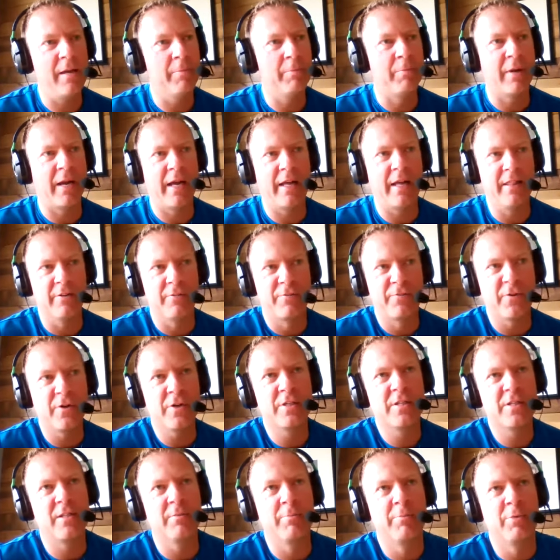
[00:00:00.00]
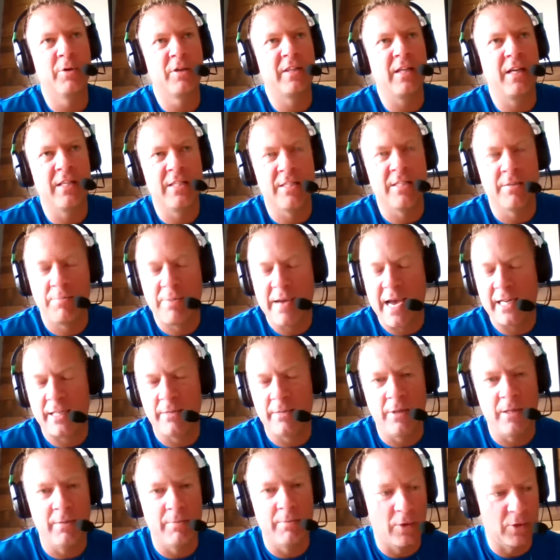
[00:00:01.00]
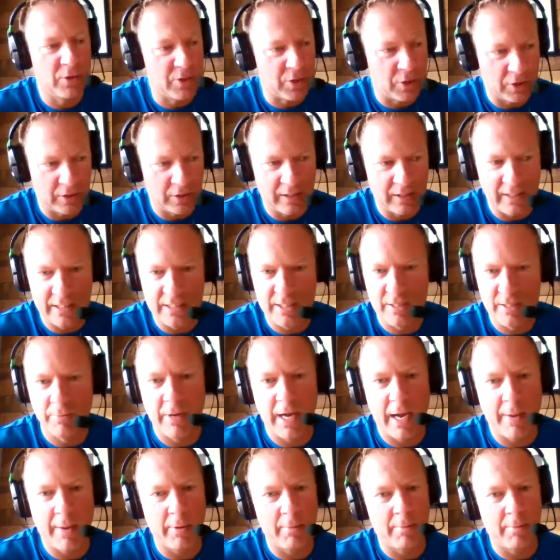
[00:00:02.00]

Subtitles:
but the book that has impacted me the most certainly is the Bible.